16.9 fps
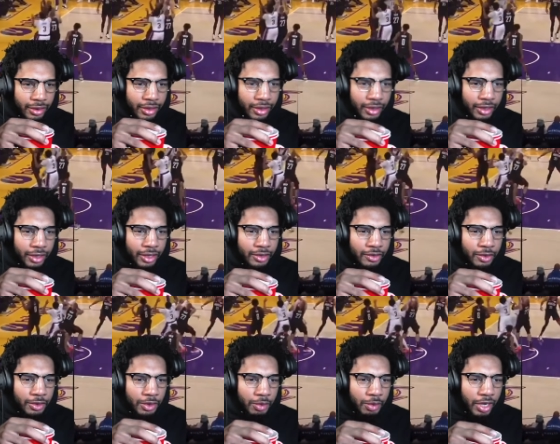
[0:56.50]
Cause
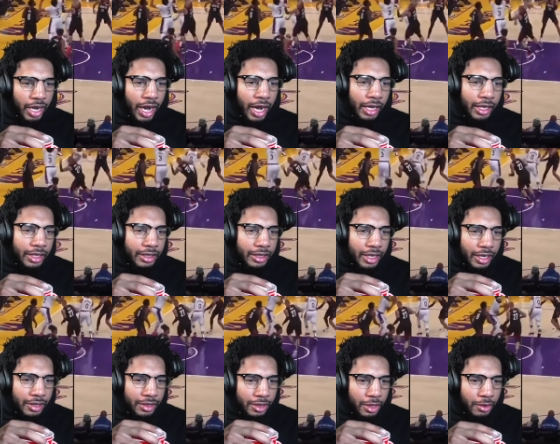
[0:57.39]
from some of the highlights,
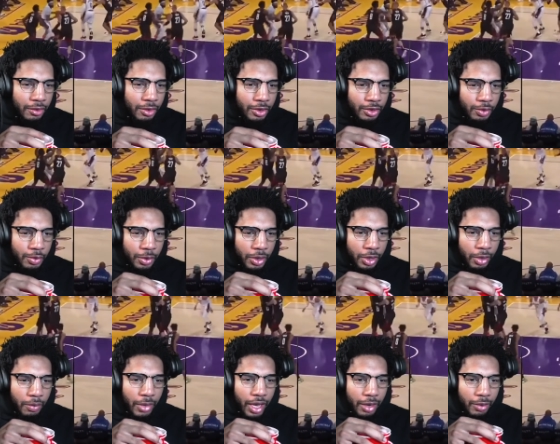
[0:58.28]
I saw Russell putting up
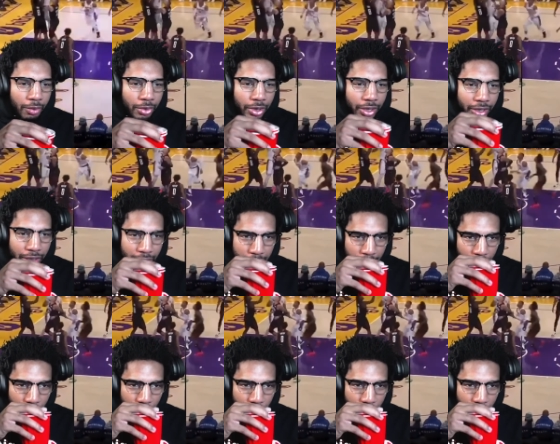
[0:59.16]
mad bricks.